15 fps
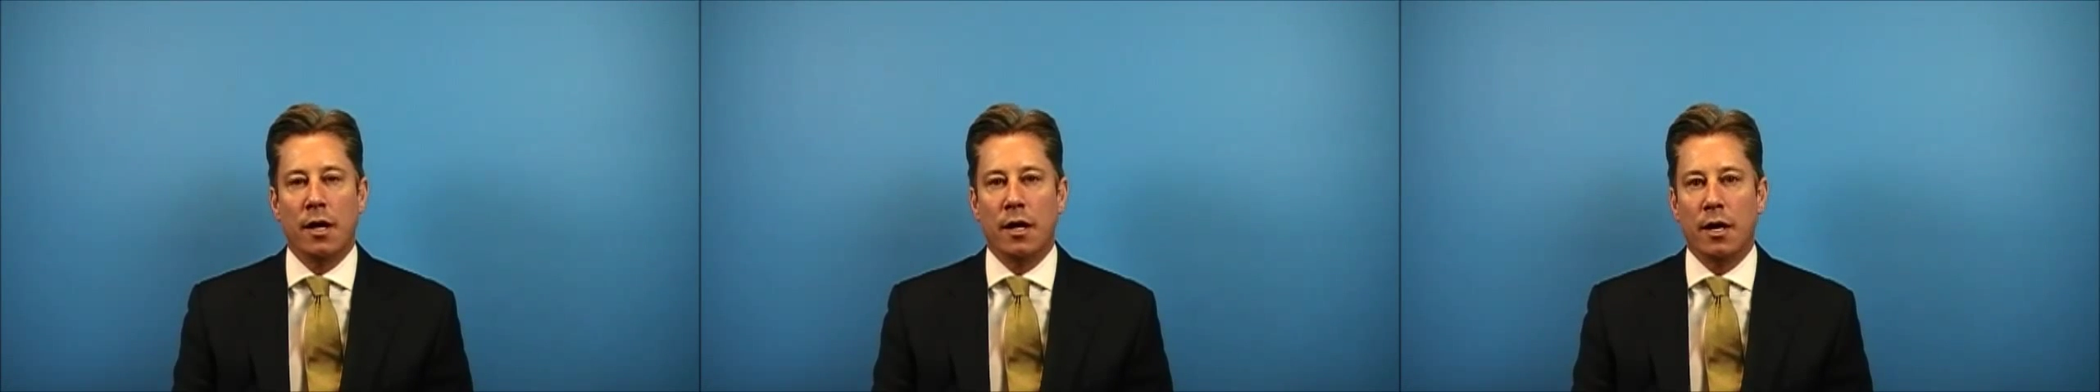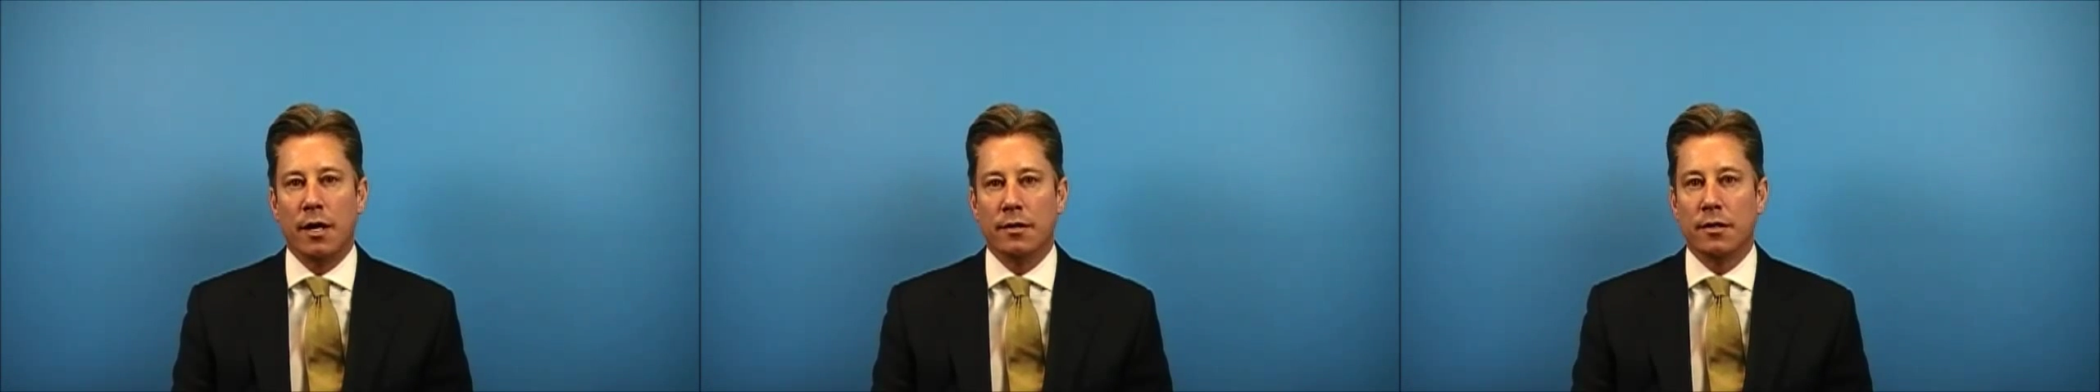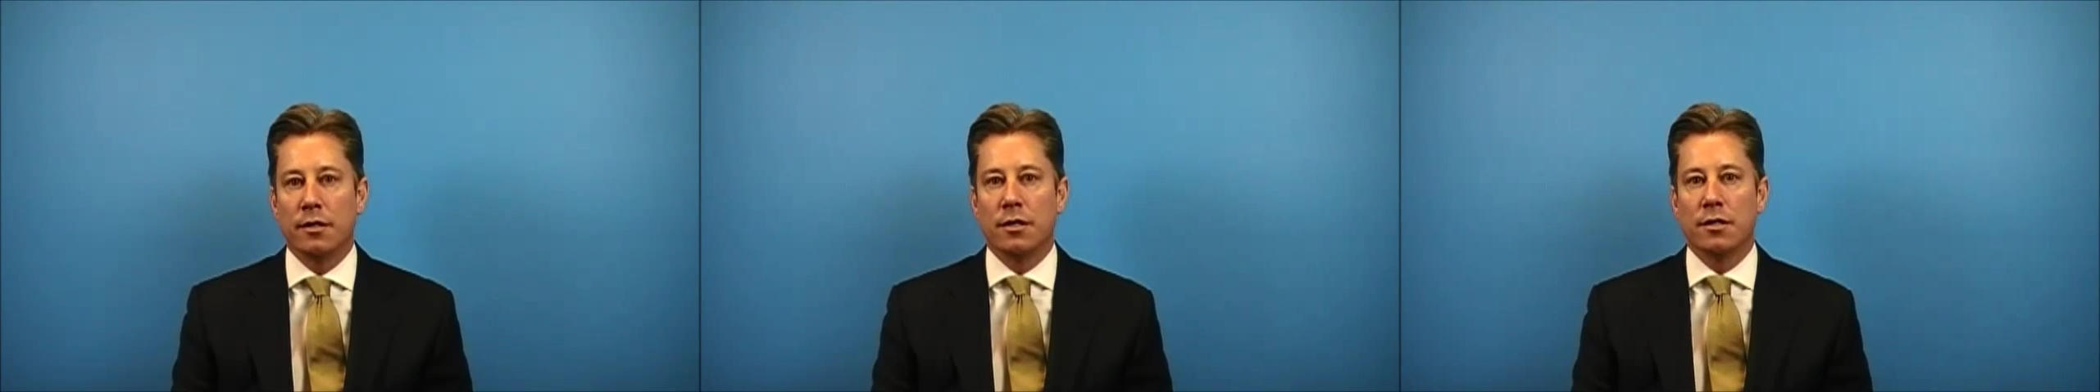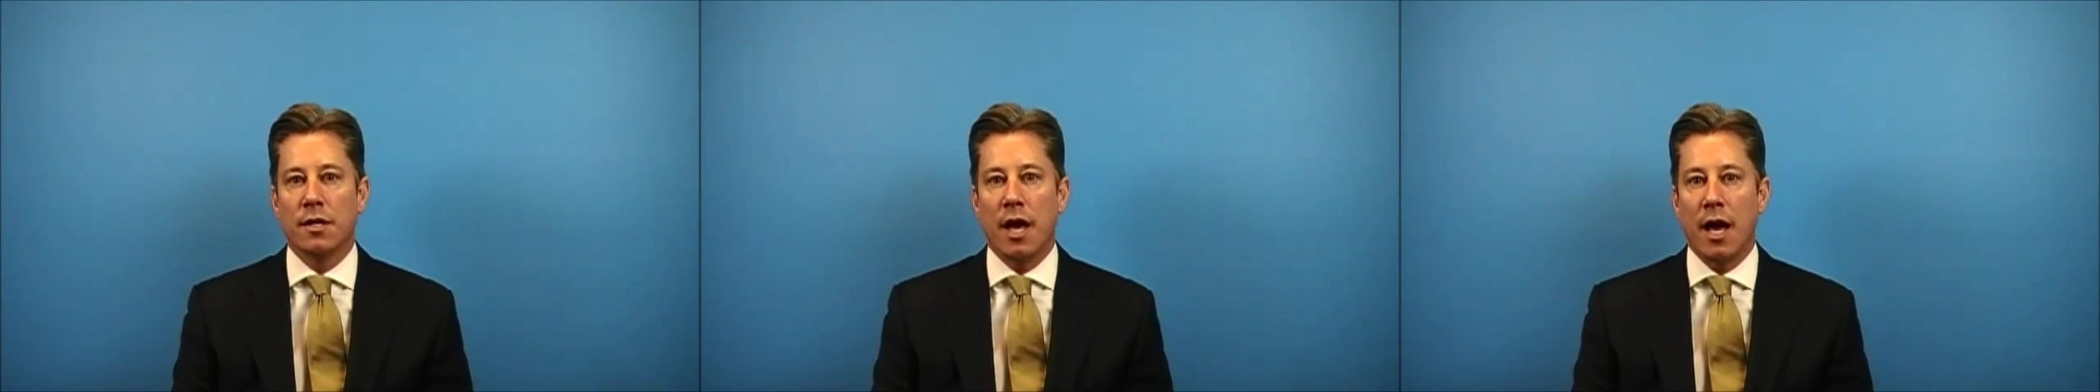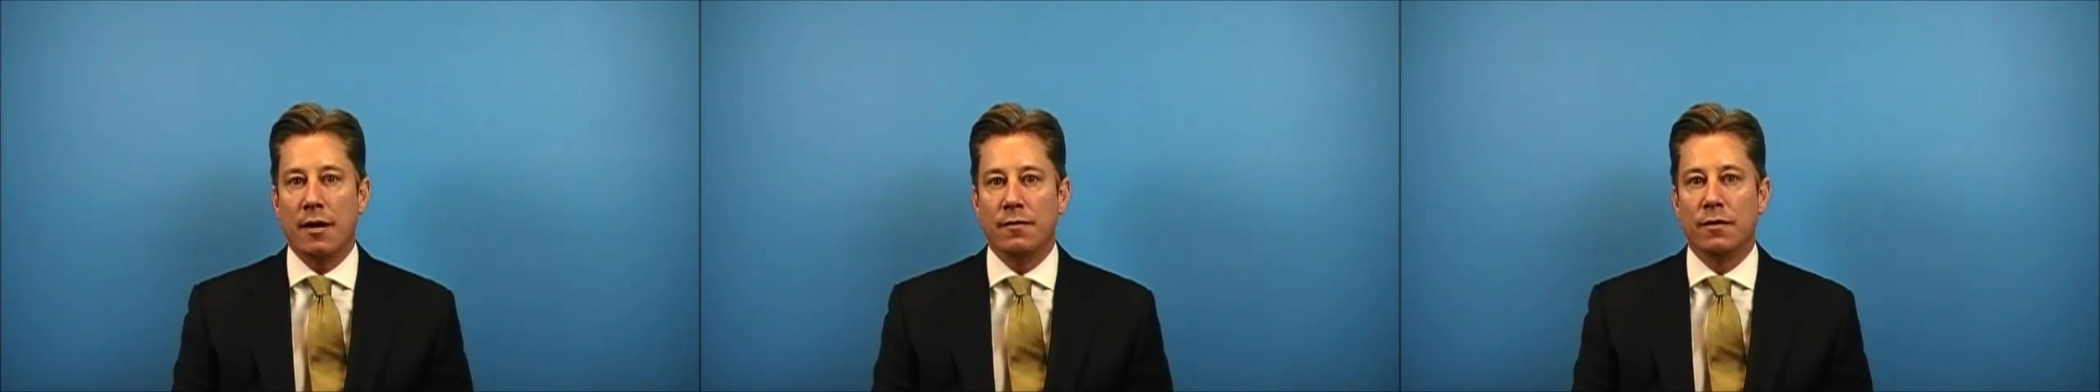uh, such as
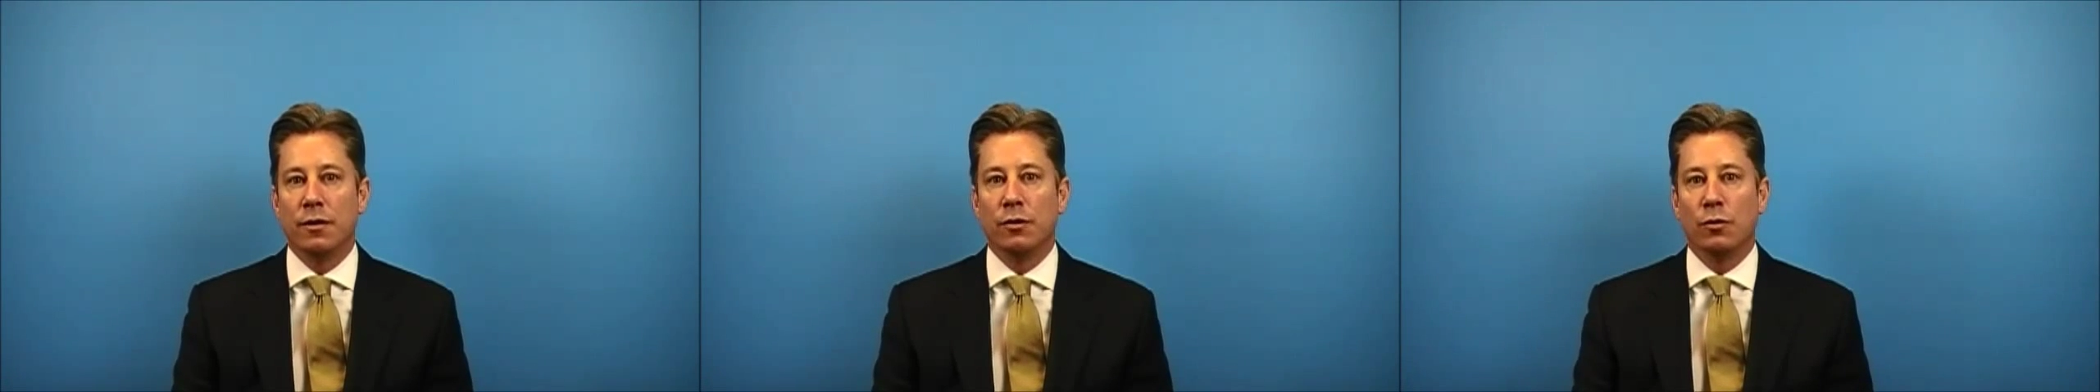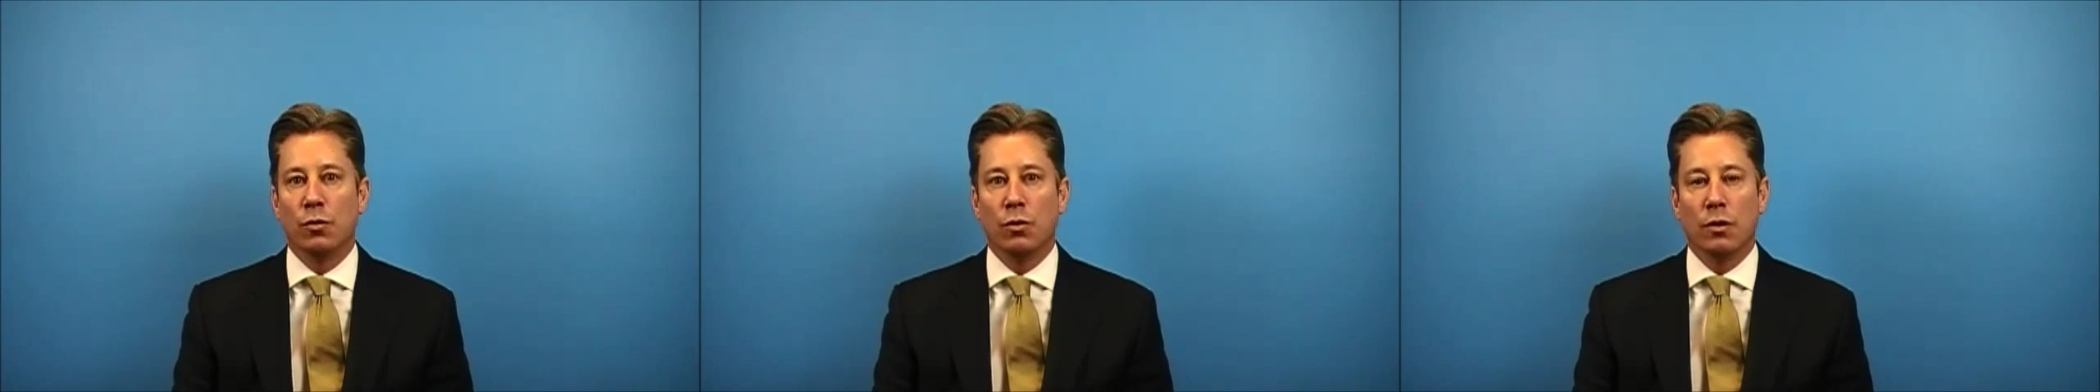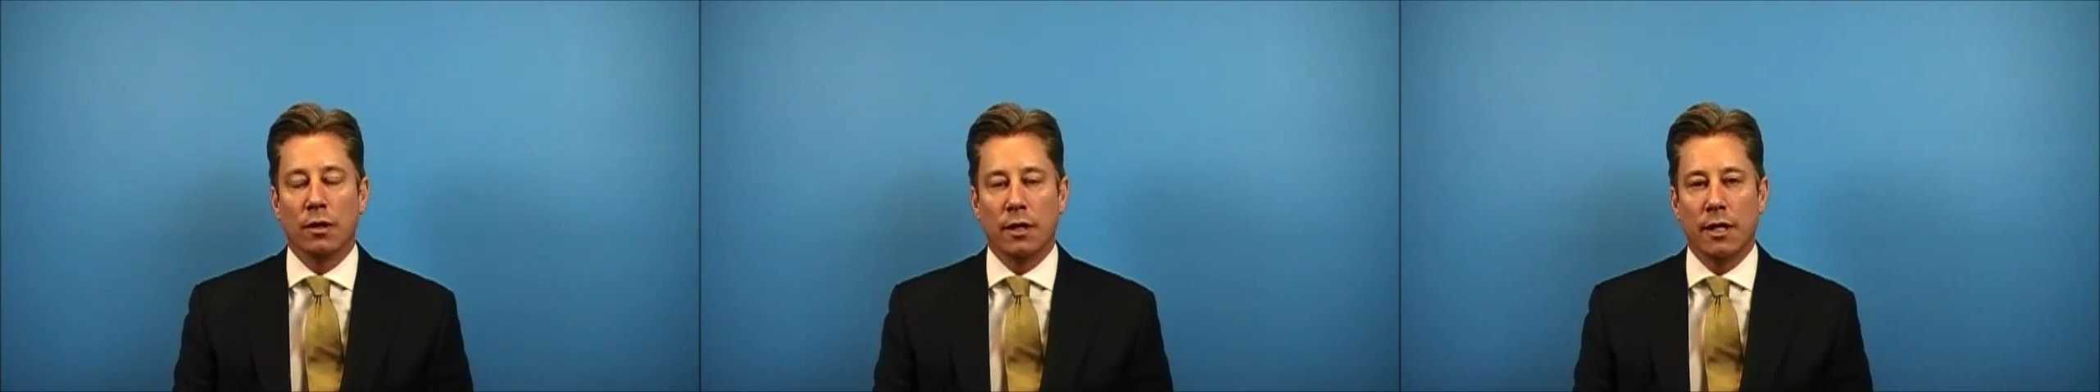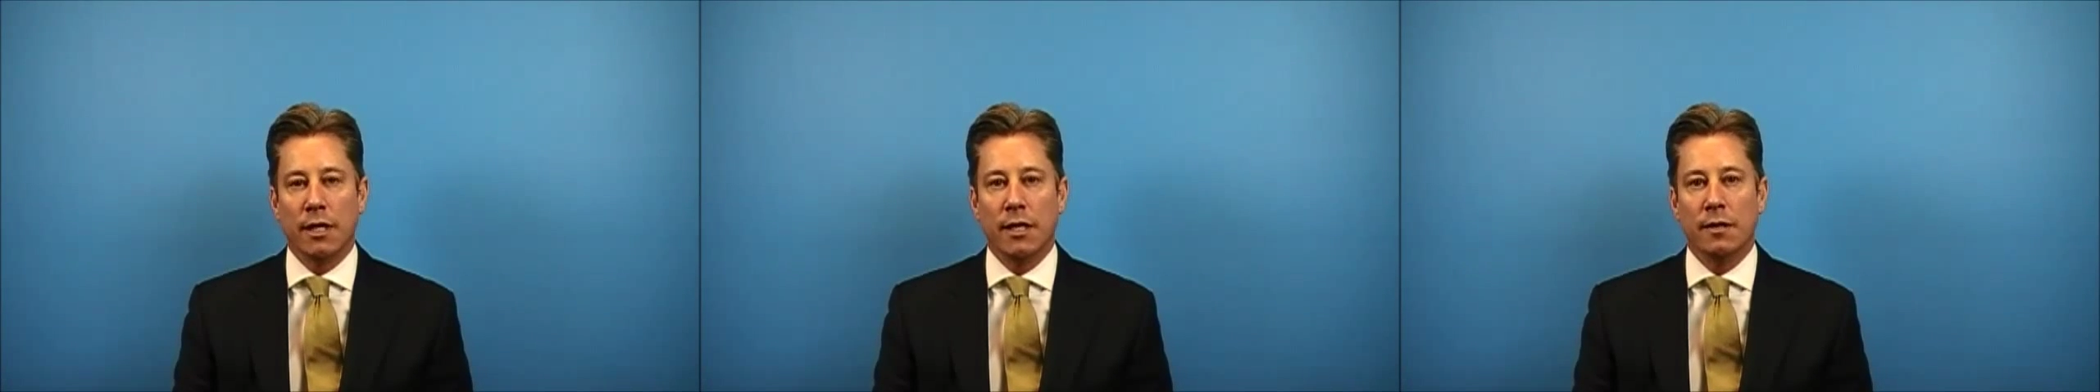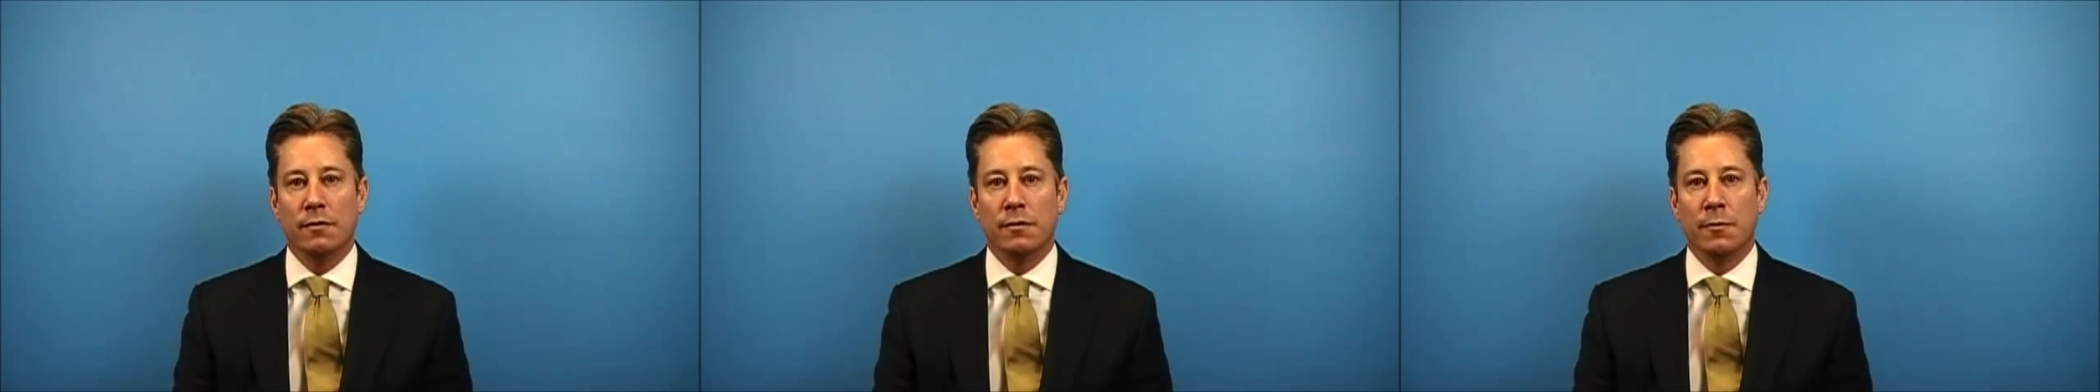Advil or
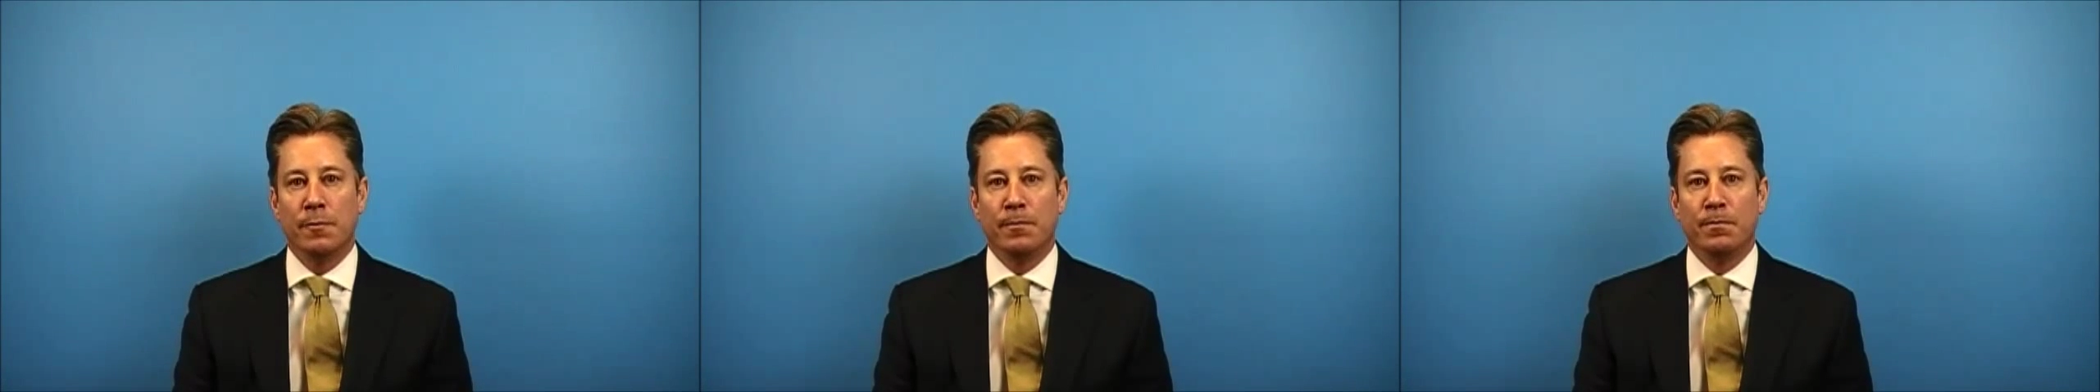Aleve,